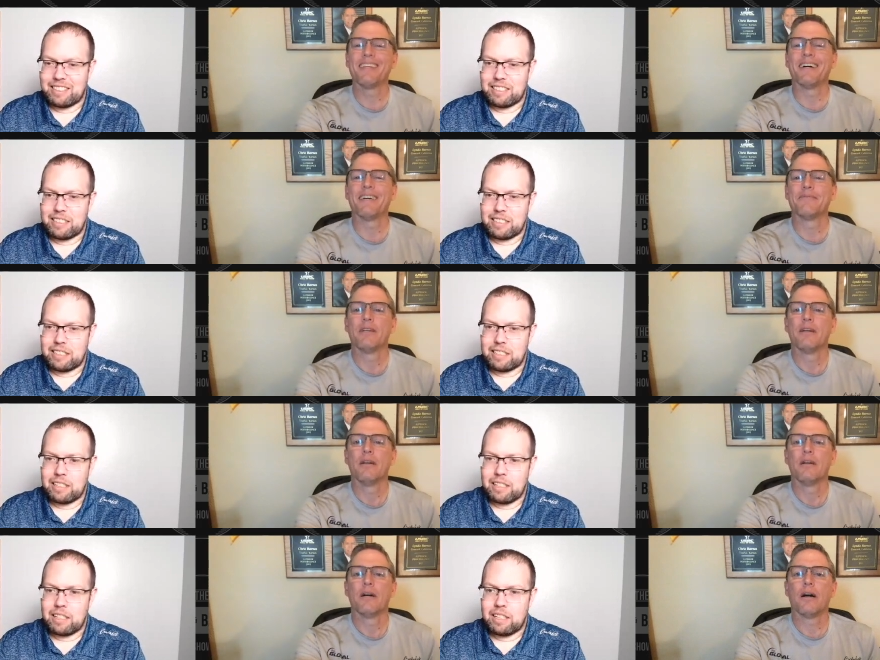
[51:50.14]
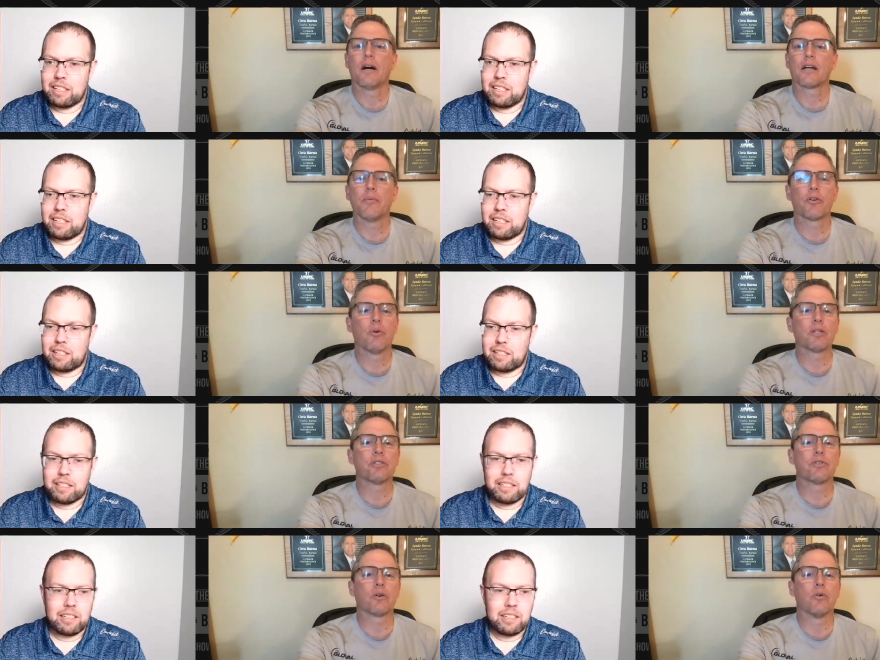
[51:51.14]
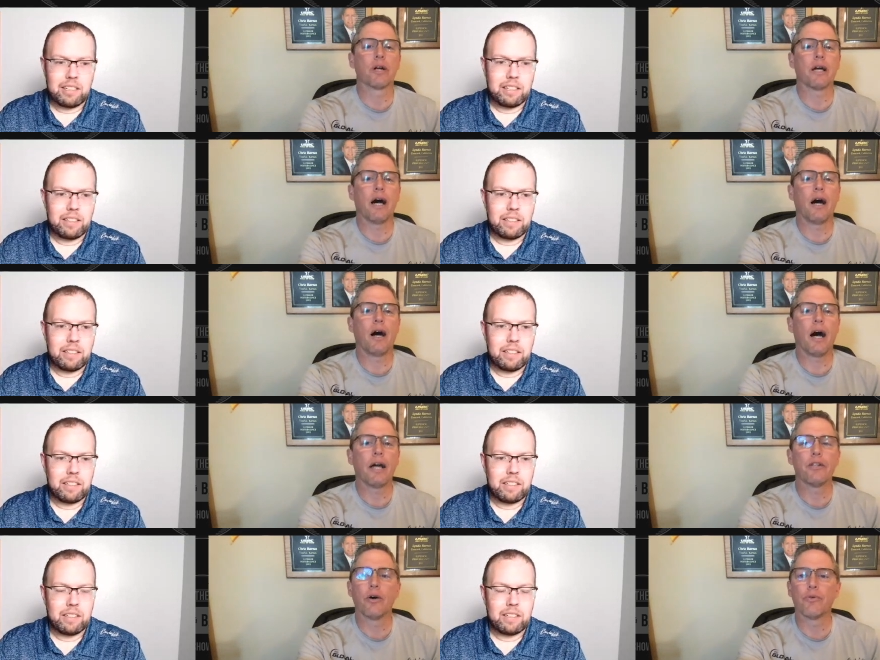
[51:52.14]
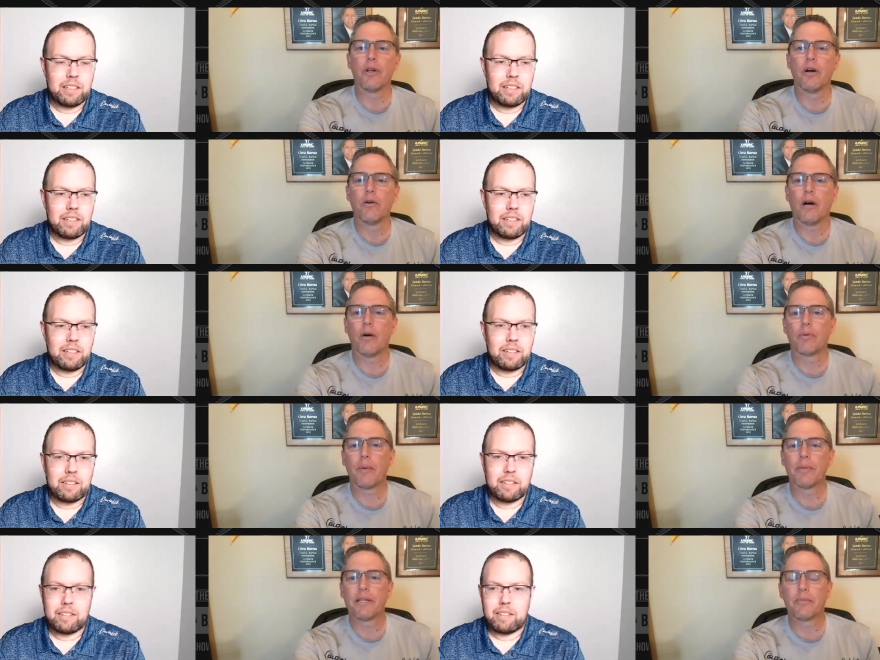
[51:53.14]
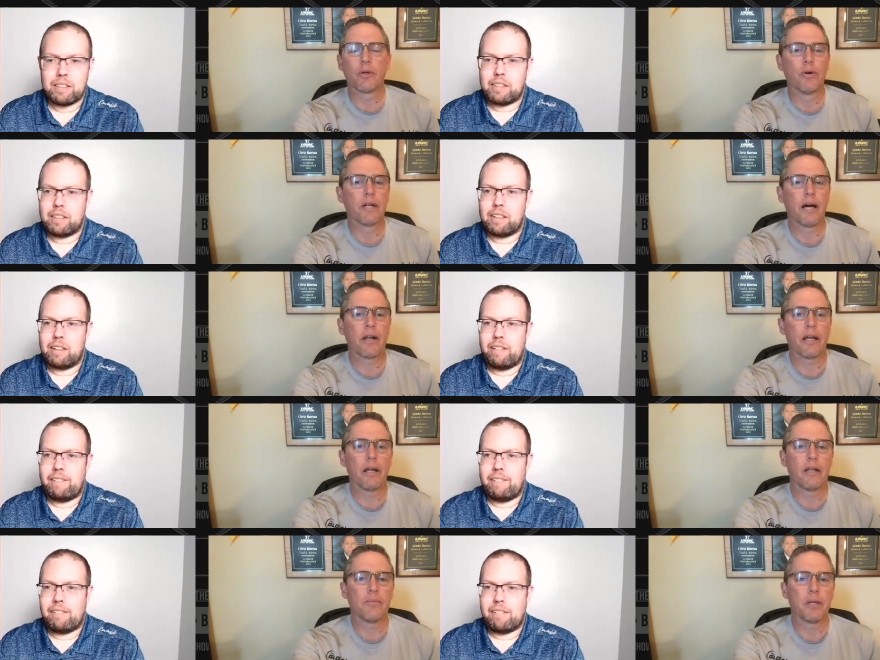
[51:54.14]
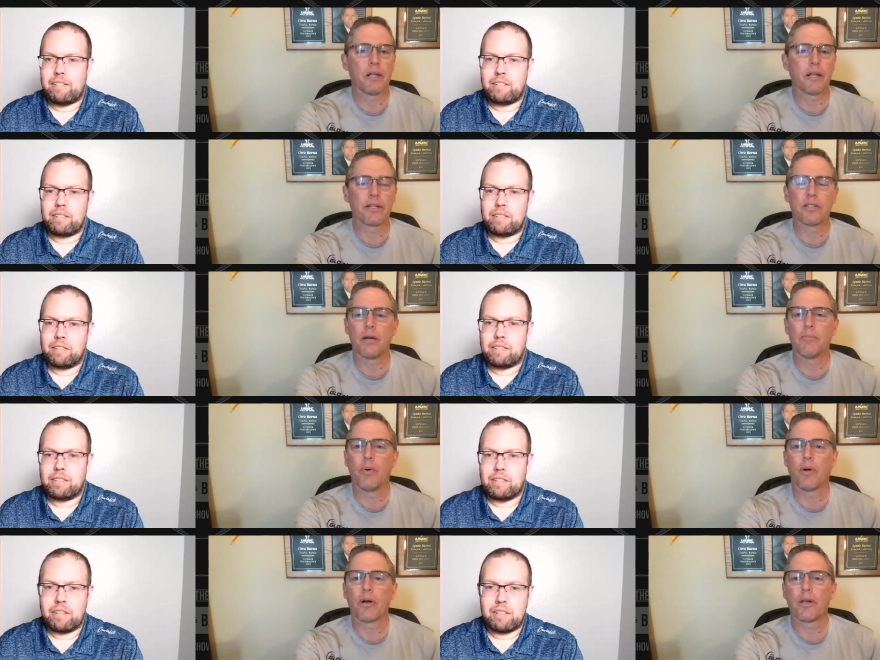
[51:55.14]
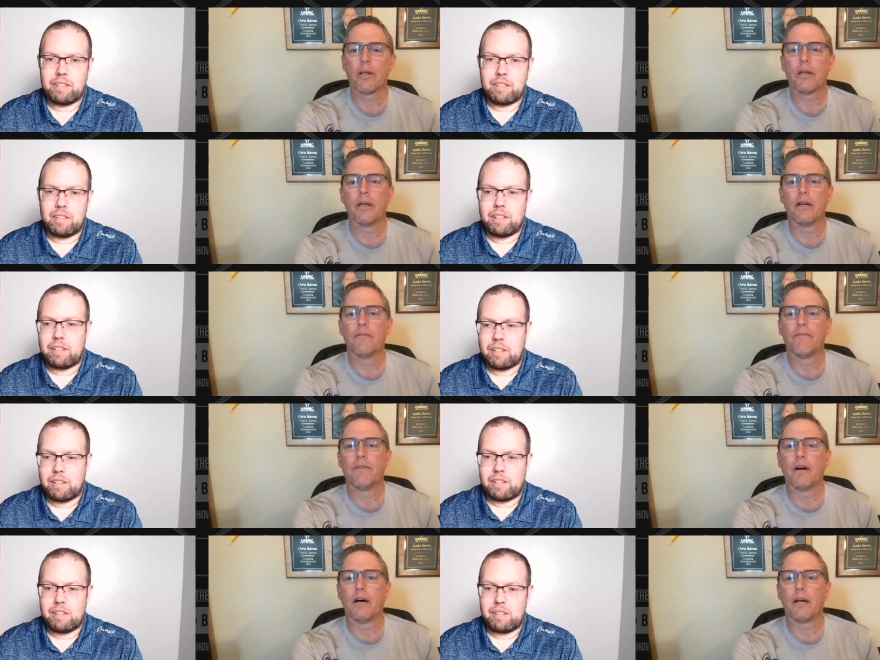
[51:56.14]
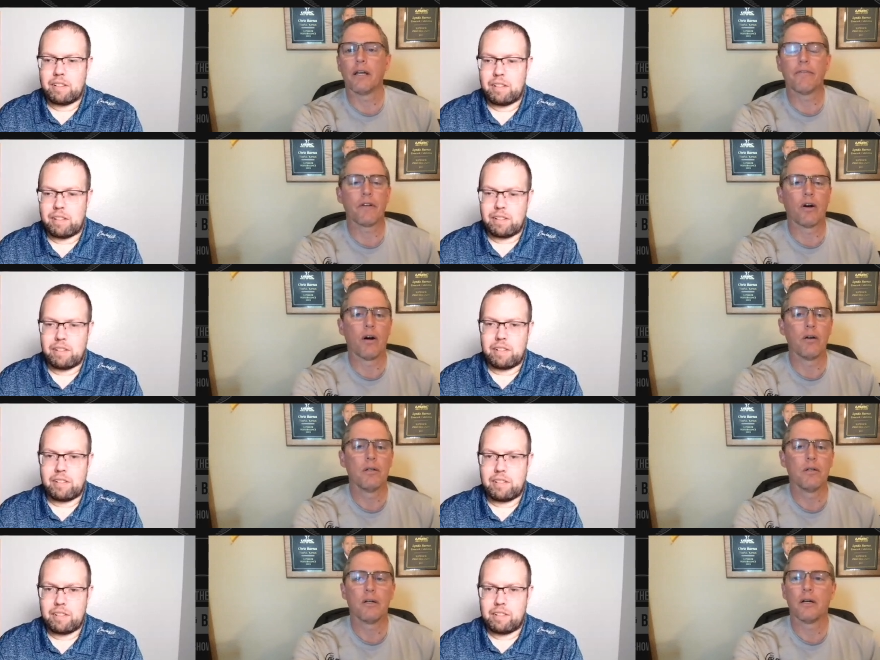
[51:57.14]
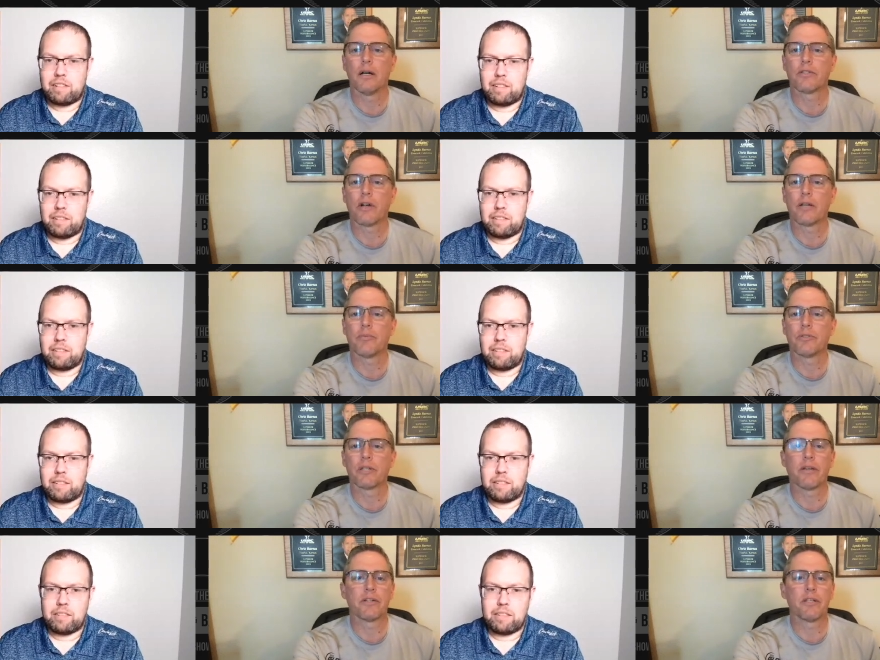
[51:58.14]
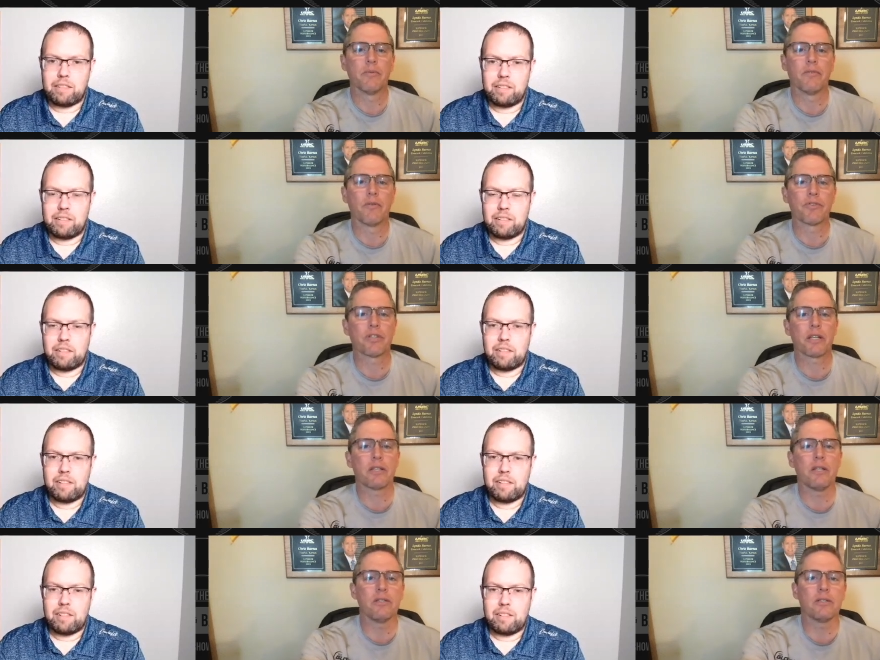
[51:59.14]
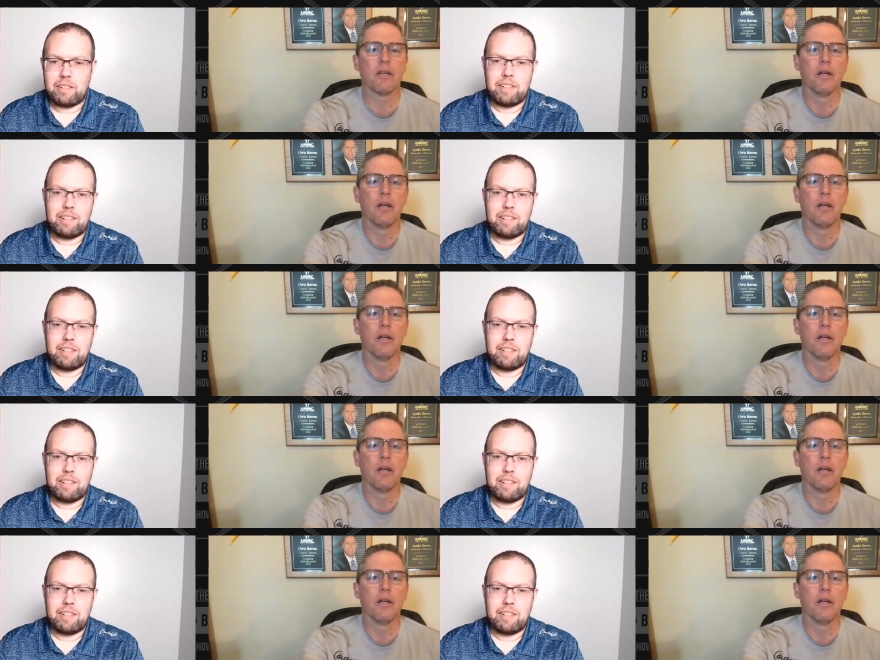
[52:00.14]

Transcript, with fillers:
Speaker 1: Yeah. Uh, a couple of questions, real quick. Uh, I don't know. I'll probably end up going out and being on a sub board, if uh, if at all. I tried to put together a team of over 60s,